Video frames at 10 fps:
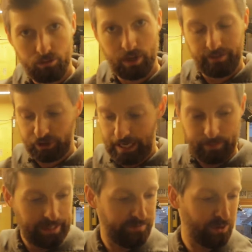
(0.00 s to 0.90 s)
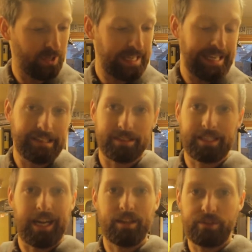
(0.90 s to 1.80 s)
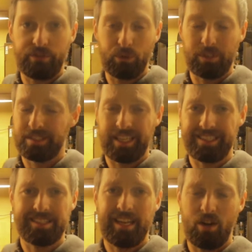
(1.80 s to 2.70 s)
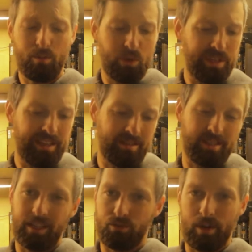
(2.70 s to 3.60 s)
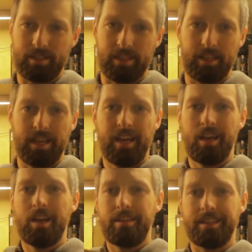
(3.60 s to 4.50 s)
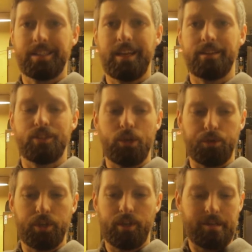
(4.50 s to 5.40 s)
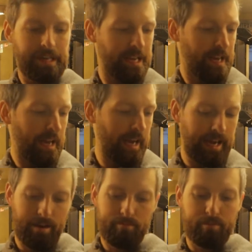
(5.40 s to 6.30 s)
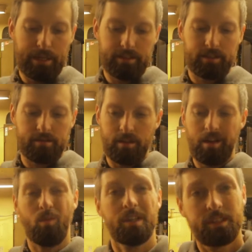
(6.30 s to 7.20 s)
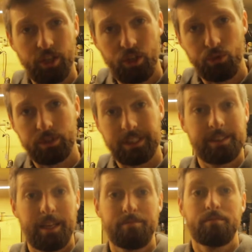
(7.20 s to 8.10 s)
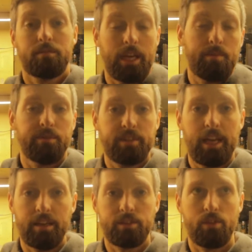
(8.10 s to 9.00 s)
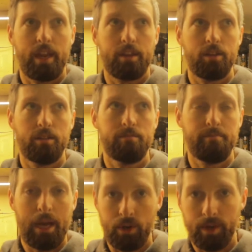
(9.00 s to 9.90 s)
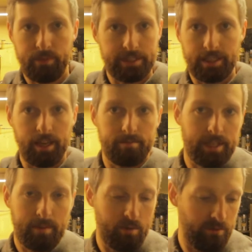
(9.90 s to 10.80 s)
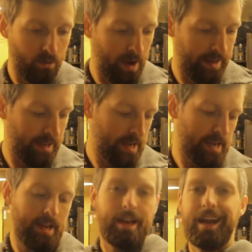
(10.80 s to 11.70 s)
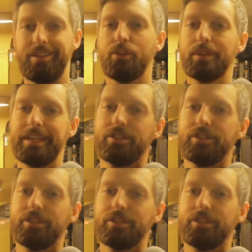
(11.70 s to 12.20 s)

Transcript: rough shape. And if you look inside, the fuel inside is terrible. The inside's rusted. This tank is no good. But I wanted to use the same type of tank so that it could mount up the same type of way. The only